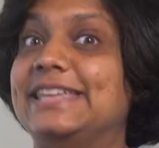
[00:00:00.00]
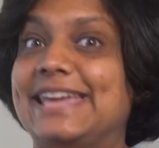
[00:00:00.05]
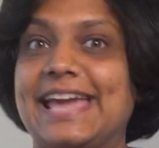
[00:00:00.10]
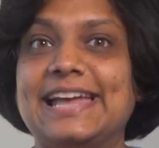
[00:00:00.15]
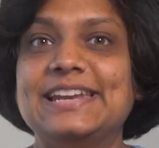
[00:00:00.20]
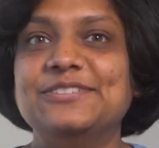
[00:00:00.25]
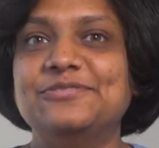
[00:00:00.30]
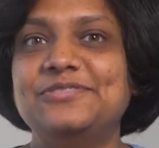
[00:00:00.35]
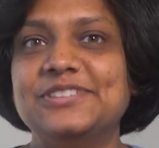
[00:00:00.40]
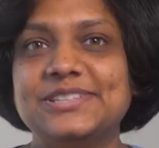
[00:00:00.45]
the
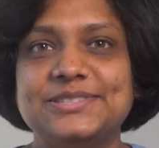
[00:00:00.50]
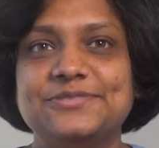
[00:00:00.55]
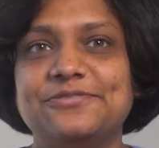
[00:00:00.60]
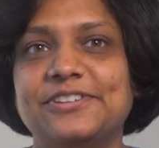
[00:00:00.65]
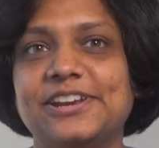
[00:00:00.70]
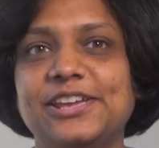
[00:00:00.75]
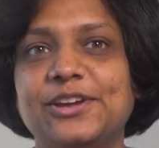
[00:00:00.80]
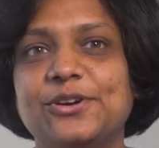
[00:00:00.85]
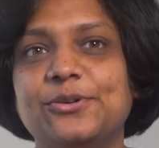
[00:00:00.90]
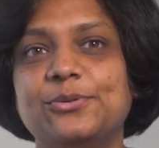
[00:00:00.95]
end of this
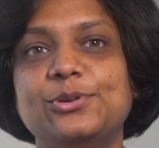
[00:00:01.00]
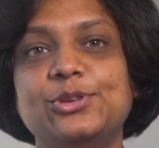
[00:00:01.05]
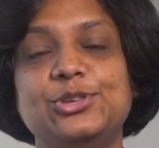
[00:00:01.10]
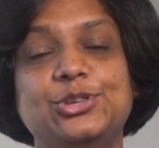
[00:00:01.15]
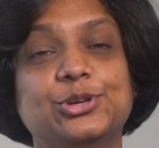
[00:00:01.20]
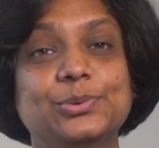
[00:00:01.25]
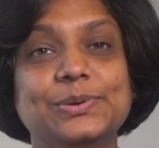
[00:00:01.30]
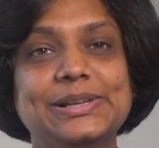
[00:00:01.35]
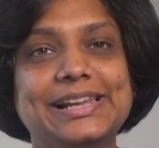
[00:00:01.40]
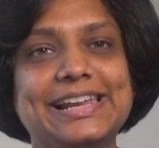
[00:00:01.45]
video,
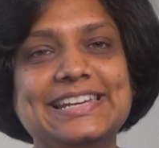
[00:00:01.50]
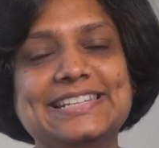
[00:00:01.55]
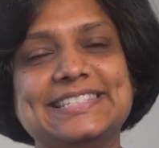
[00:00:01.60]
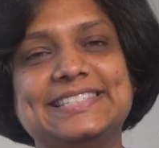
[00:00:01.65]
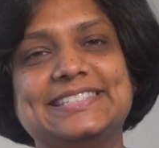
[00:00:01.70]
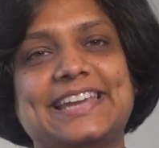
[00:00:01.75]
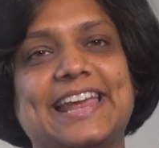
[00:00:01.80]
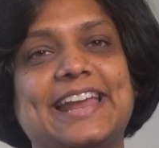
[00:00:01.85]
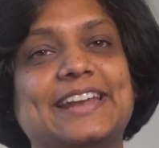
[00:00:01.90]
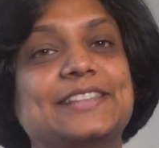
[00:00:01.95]
you will
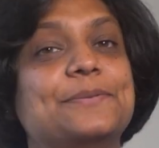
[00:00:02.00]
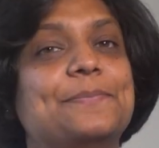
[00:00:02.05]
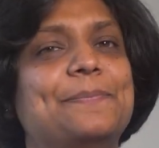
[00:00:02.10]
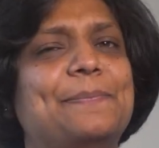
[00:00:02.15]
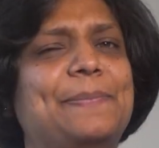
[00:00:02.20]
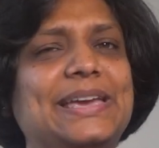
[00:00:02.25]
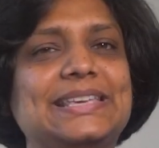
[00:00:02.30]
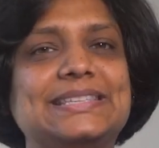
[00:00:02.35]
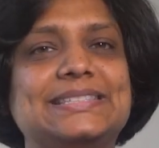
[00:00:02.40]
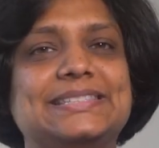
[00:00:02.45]
understand the
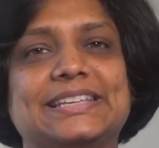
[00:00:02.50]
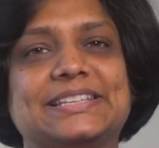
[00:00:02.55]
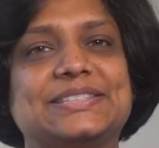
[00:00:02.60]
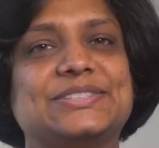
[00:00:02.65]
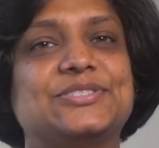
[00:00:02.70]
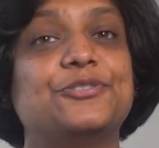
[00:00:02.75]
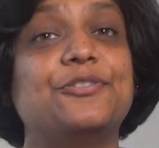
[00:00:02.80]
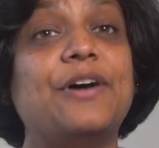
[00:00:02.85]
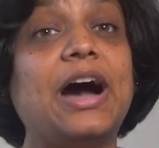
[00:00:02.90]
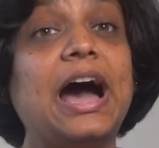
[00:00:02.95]

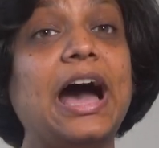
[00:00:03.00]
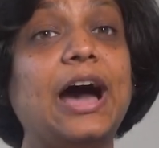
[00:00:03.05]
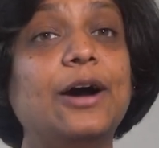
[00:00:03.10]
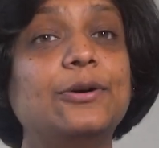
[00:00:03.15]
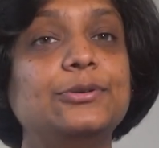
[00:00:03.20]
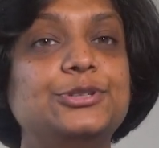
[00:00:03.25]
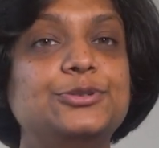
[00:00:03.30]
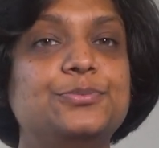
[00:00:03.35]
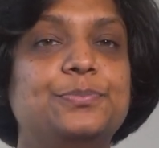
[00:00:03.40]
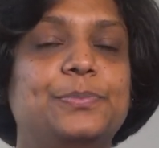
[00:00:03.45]
basics of
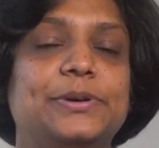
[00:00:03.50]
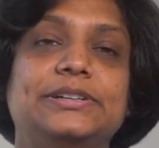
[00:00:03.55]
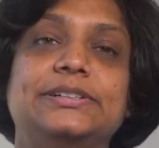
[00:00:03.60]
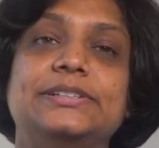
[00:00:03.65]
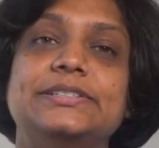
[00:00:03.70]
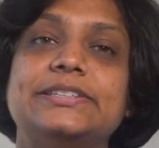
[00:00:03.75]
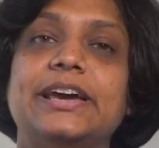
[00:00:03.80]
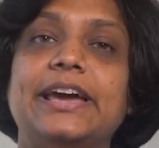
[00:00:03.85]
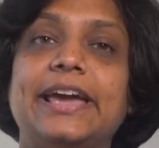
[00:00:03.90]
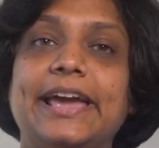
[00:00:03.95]
how to
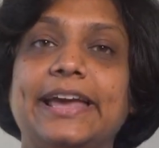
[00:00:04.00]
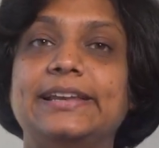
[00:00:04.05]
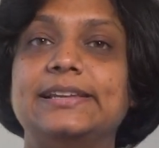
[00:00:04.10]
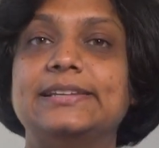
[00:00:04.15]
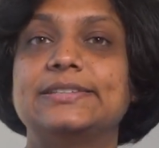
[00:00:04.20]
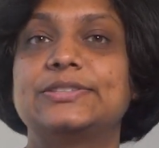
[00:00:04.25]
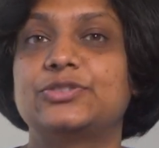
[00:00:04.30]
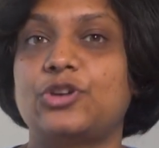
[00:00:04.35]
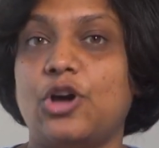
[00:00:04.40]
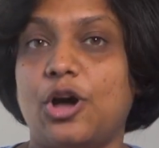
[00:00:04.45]
build a
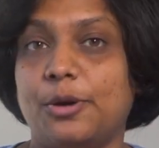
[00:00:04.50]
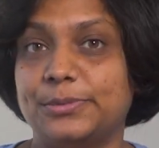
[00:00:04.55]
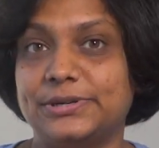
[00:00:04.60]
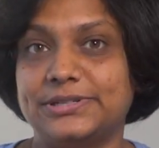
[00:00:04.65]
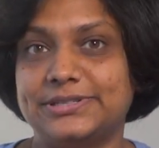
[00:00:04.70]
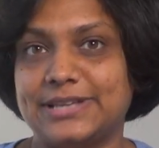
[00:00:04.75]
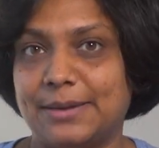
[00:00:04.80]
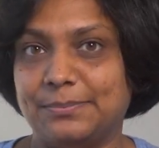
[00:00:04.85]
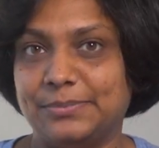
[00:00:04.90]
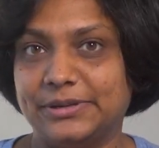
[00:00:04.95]
headless
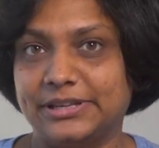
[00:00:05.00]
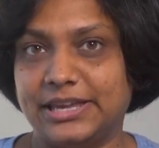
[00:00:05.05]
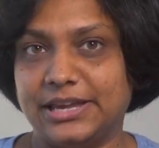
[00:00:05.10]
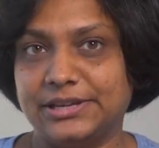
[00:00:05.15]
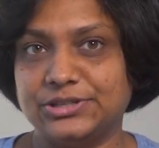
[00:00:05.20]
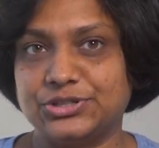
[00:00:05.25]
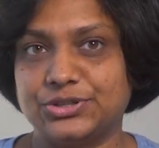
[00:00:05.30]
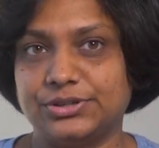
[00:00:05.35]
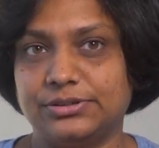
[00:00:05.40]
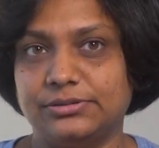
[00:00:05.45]
commerce
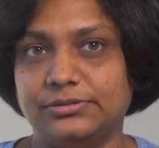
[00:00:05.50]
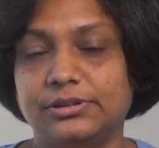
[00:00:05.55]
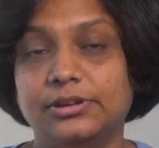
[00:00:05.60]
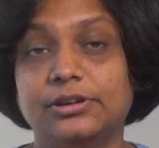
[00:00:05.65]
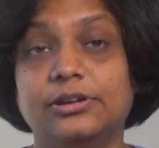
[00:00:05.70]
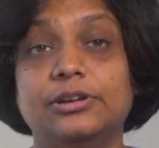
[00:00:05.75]
application.